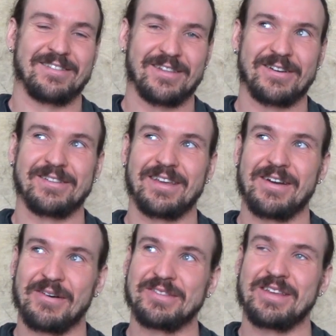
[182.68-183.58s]

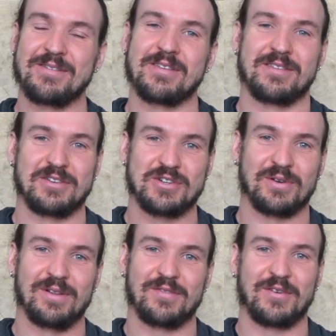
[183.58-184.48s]
literally only uses a
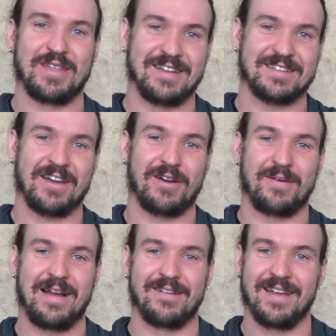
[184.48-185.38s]
jolt for the entire
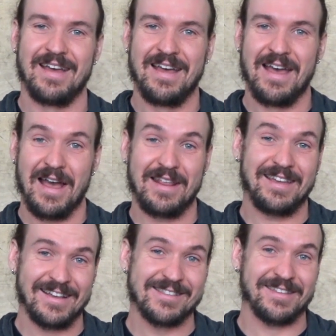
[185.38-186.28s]
round, and he
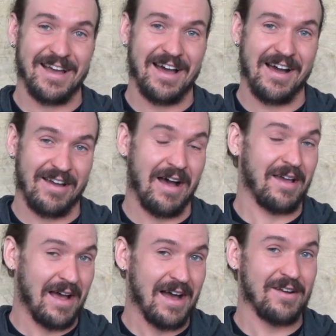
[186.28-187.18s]
gets a
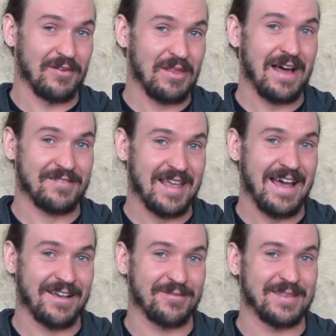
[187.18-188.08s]
kind of a lot of
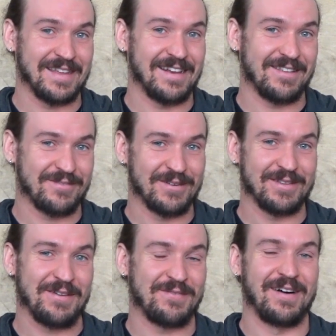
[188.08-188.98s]
tags with it. It's
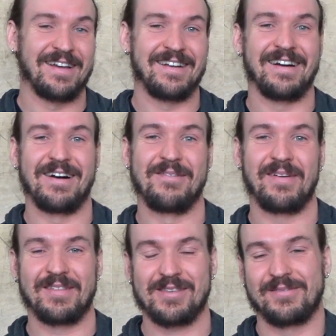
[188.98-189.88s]
really fun.
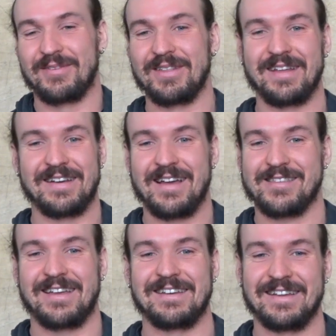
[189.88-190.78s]
It's a really nice
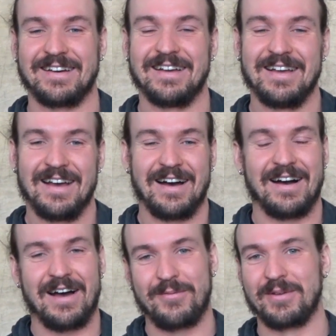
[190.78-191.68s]
idea.
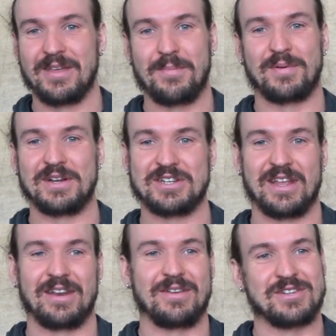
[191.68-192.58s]
I really
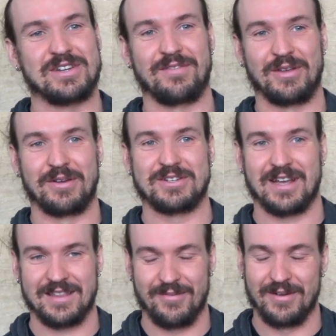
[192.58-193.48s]
appreciate it. You should definitely go
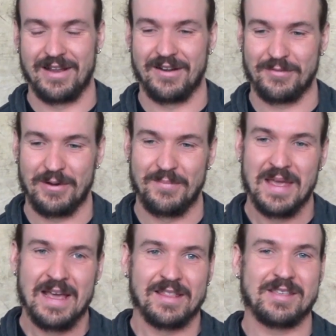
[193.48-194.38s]
check that one out as well.
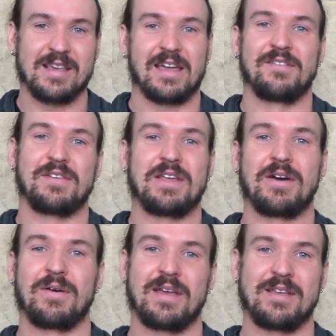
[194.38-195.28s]
The second
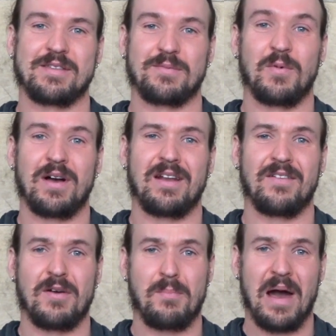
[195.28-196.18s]
video is one
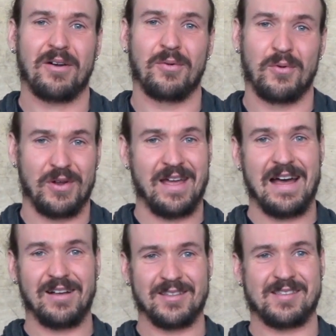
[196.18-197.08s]
of a Battle
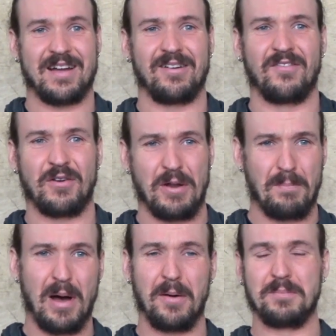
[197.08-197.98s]
Royale style, very
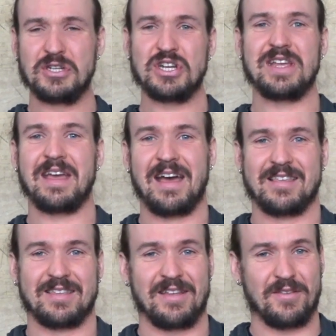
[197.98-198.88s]

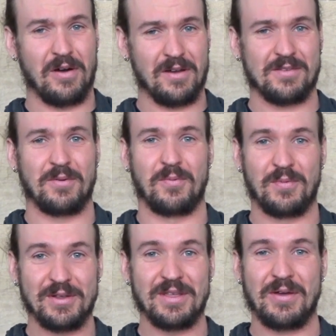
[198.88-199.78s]
PUBG-esque. It's also
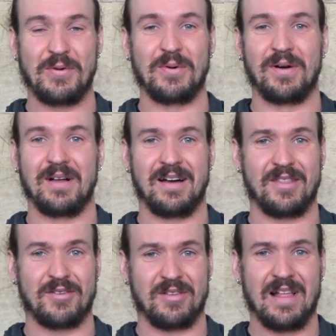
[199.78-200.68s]
really cool.
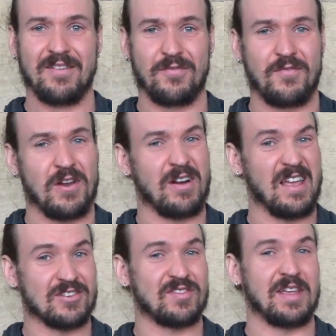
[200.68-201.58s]
There's a lot of very
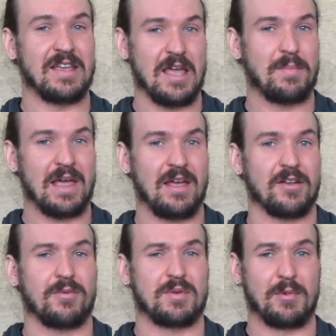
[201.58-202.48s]
interesting game
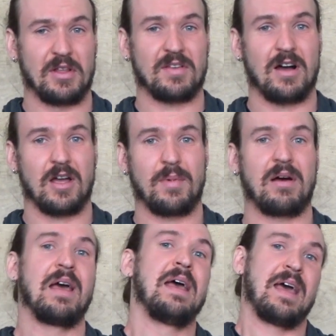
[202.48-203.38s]
mechanics, which I'm going to talk about